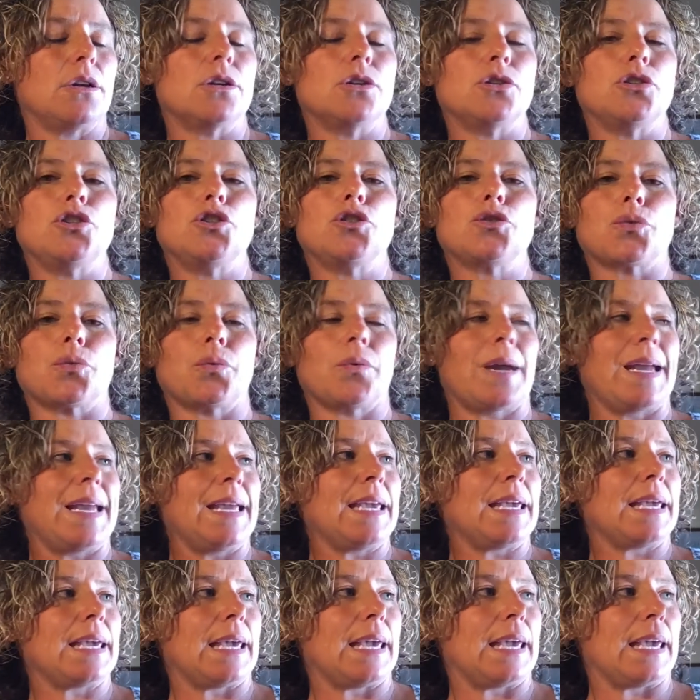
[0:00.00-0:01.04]

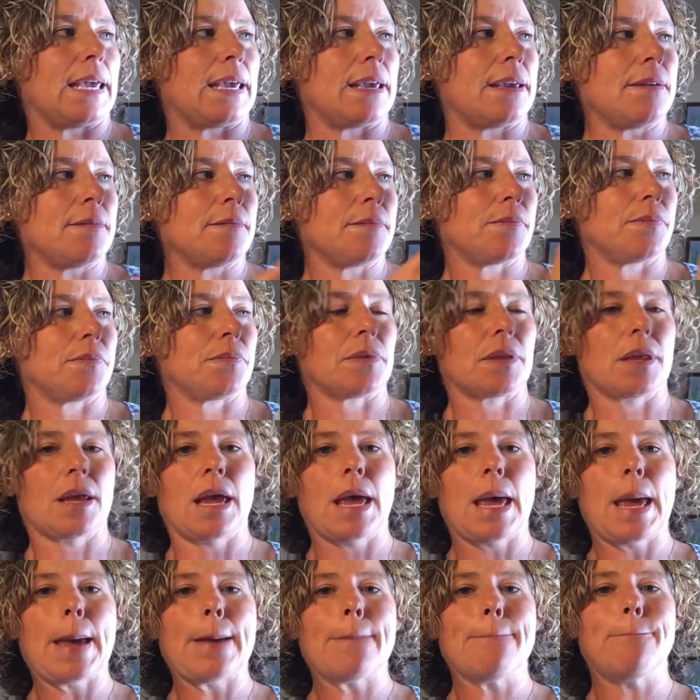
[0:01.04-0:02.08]
drinking,
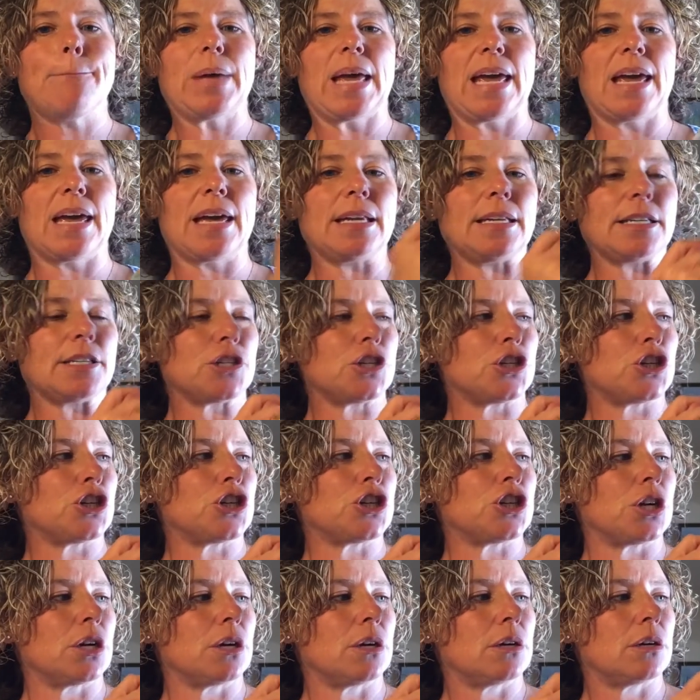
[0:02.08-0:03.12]

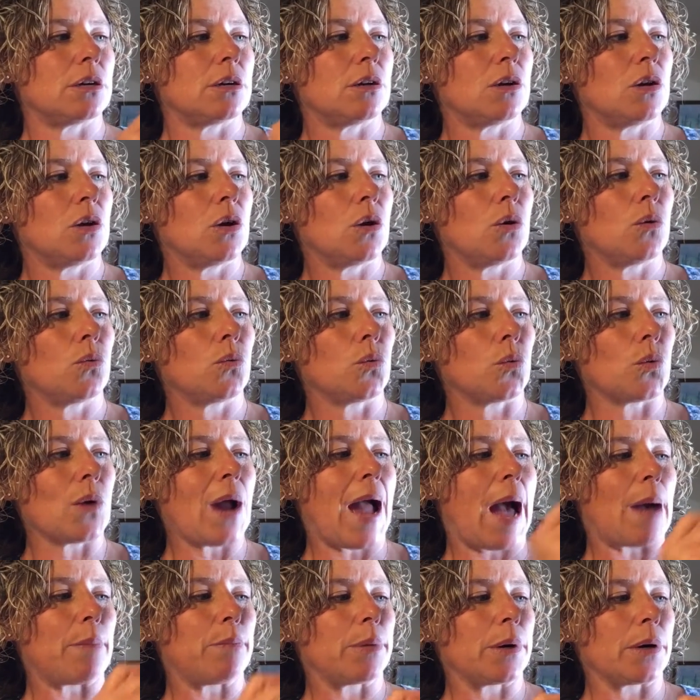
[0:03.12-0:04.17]
pitch,
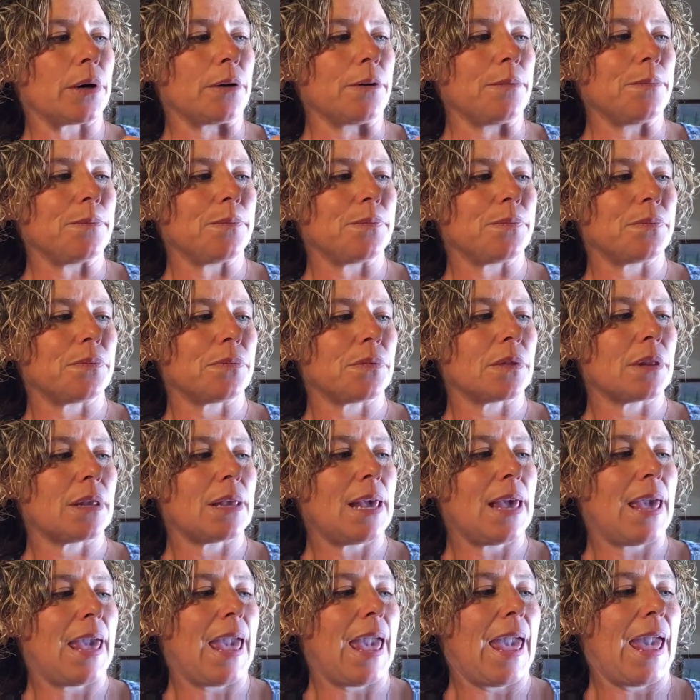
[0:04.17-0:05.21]
wrapper,
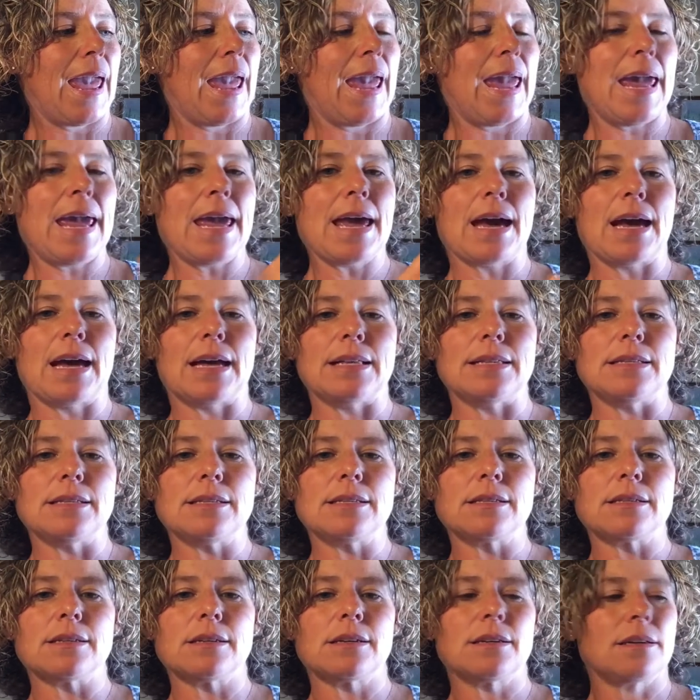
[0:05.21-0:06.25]

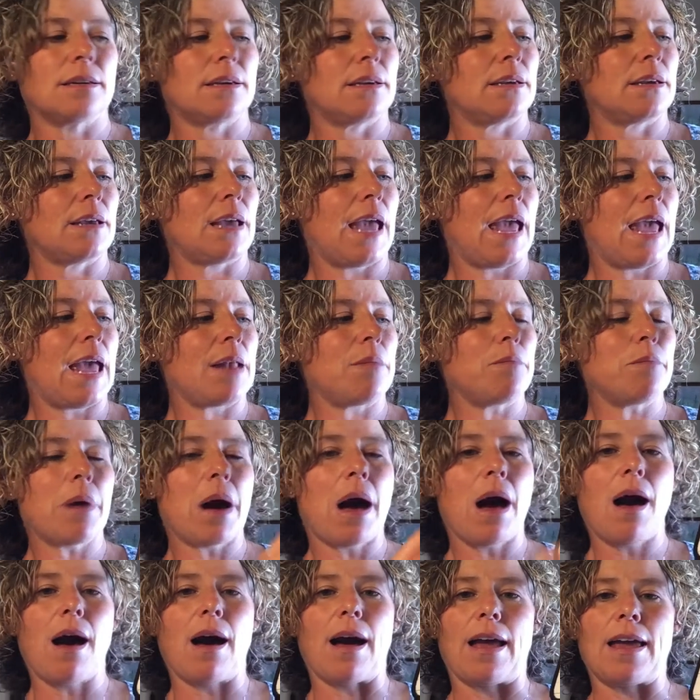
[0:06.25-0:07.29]
hands, and
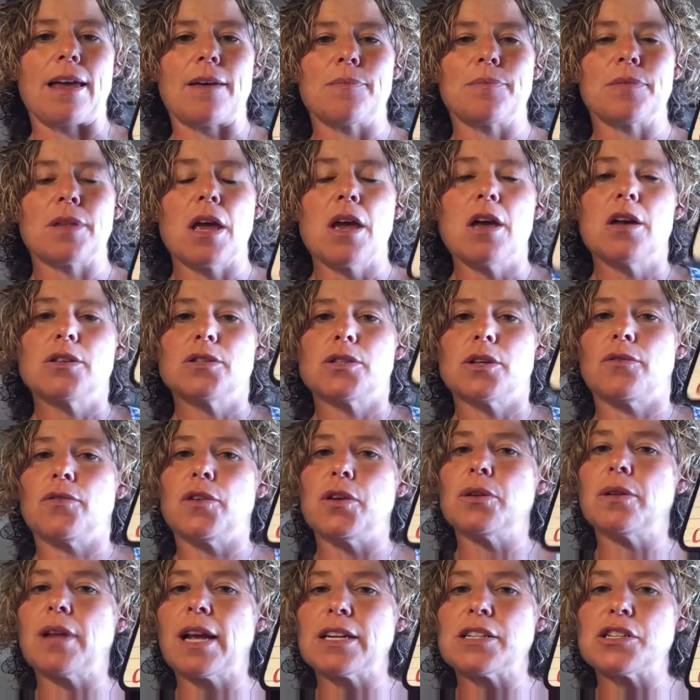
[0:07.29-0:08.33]
buy. So if
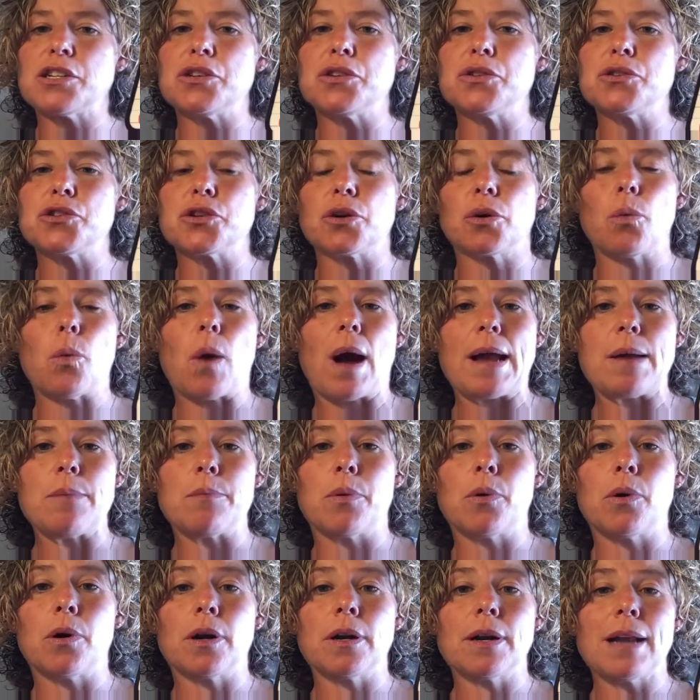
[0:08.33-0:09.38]
you'd like to use your
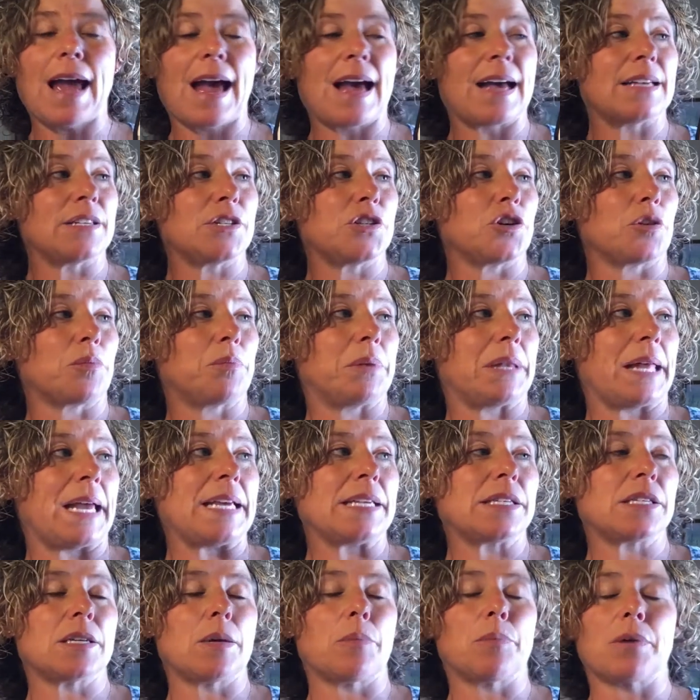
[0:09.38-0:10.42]
whiteboard as your
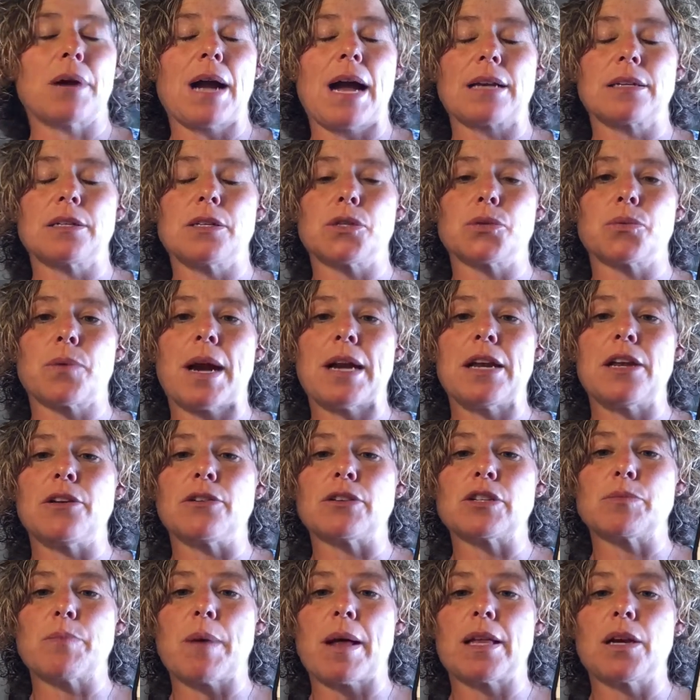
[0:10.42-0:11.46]
place to practice writing your
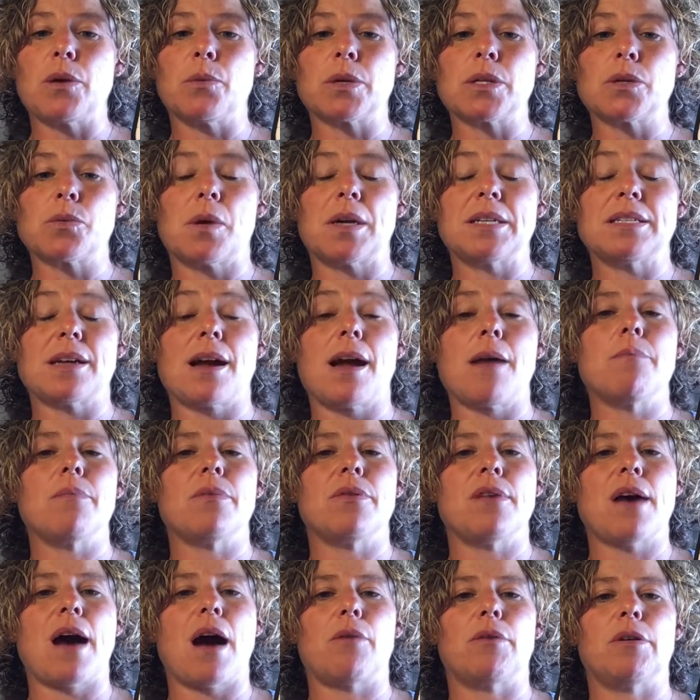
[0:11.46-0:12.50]
spelling words one time,
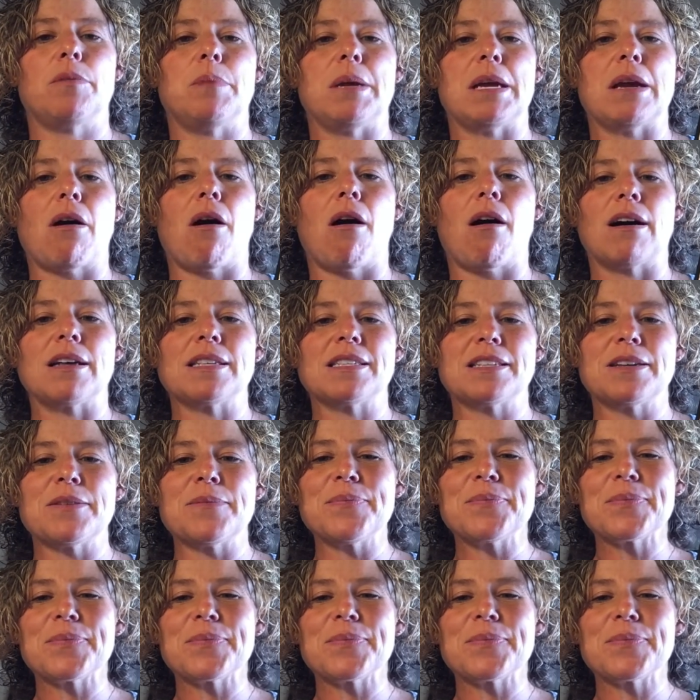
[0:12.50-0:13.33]
that would be awesome.